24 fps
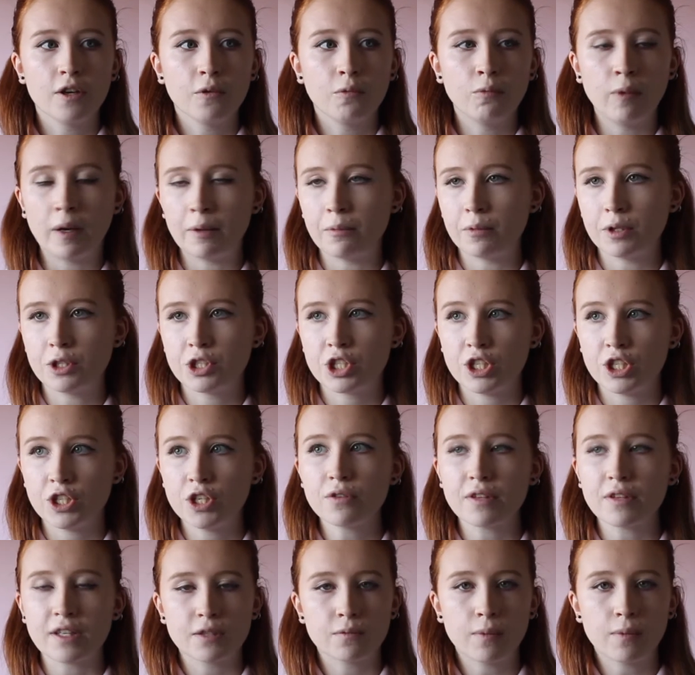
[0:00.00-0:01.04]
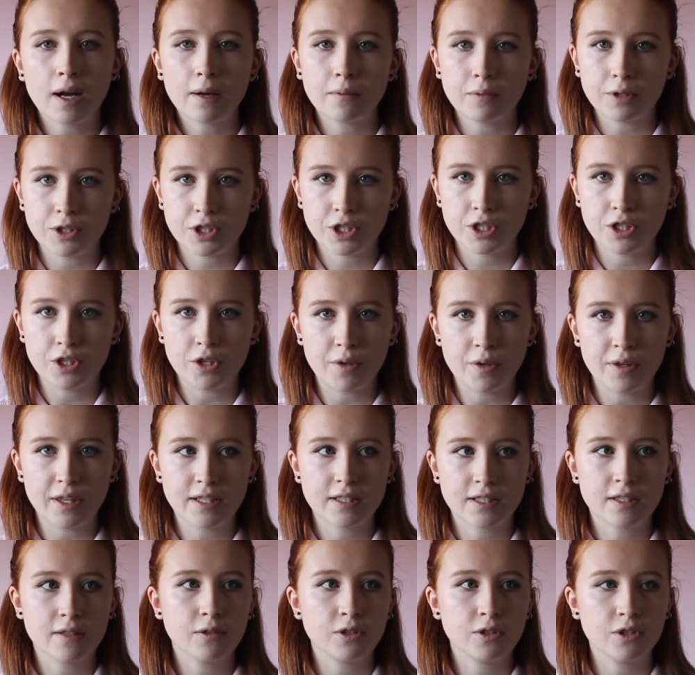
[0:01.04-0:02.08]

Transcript: When would she know this? Why would she know this?